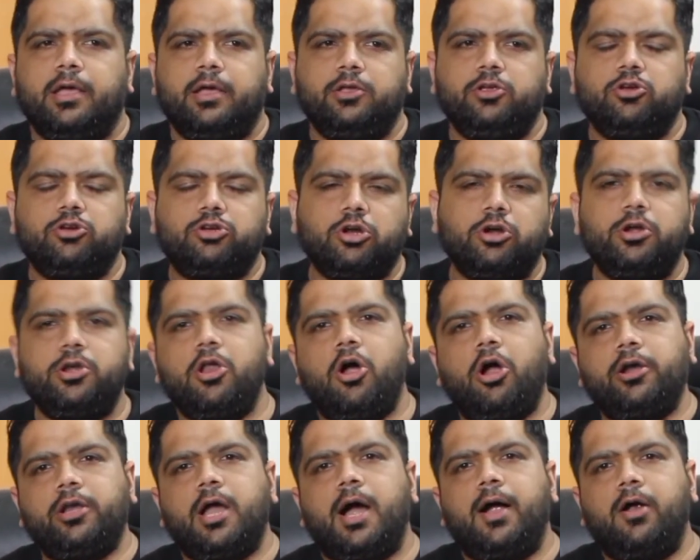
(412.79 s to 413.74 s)
You should
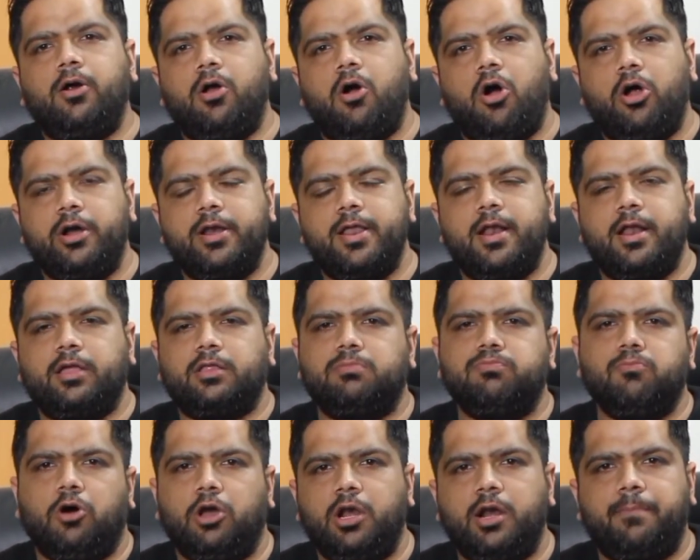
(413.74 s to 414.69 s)
not order a
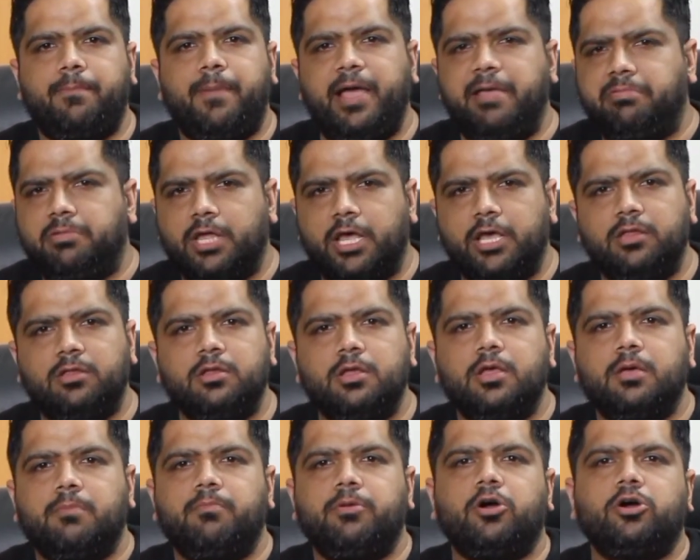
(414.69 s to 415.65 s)
smaller pipe size
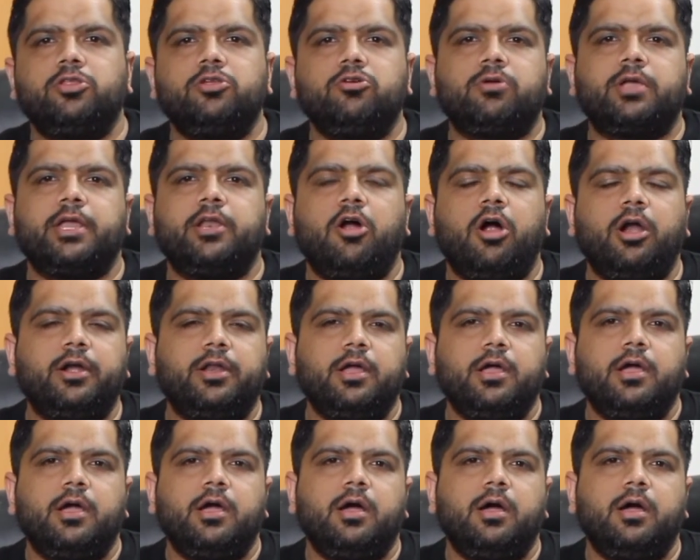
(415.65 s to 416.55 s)
because you cannot